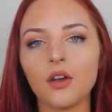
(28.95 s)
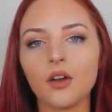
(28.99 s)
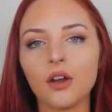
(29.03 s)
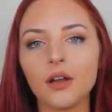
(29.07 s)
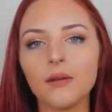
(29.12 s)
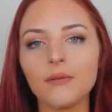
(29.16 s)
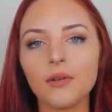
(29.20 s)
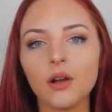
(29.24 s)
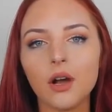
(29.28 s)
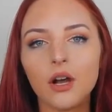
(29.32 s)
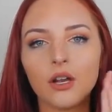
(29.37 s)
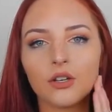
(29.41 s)

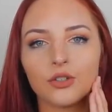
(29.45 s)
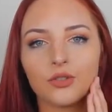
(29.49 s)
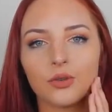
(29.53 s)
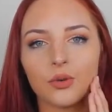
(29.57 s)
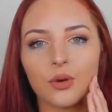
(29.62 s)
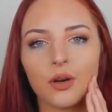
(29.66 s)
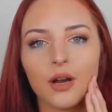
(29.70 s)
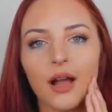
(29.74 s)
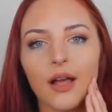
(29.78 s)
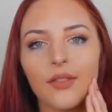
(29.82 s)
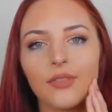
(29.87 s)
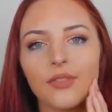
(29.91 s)
cream
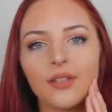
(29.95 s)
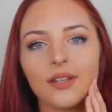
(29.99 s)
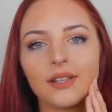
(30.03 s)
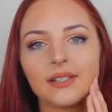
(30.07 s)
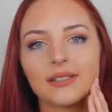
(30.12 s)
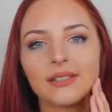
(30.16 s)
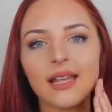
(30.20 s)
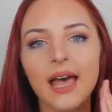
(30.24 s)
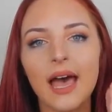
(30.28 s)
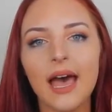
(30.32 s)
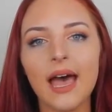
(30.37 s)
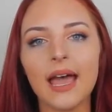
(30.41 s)
contour on
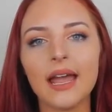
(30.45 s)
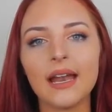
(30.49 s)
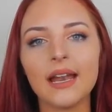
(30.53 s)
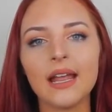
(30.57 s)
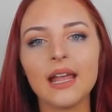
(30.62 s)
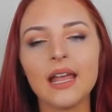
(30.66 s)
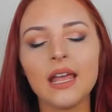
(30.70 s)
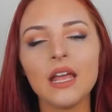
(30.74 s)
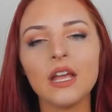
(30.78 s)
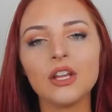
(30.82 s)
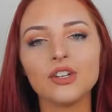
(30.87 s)
this side,